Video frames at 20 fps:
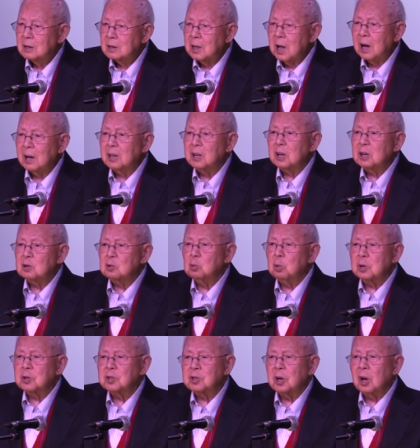Titus
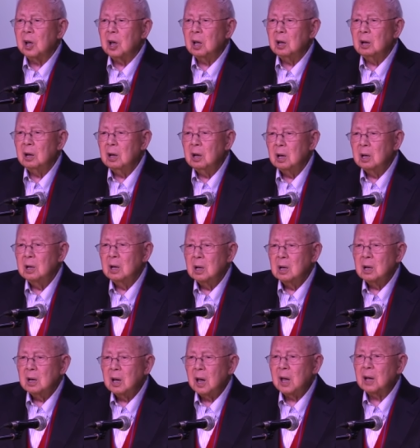was an
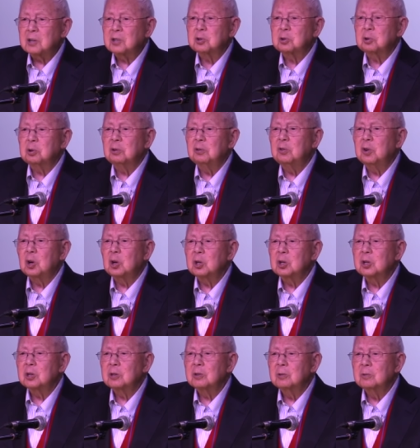
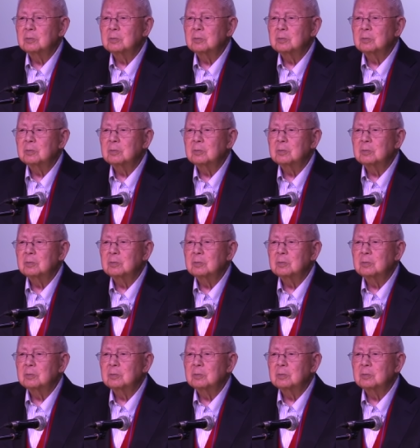extrovert.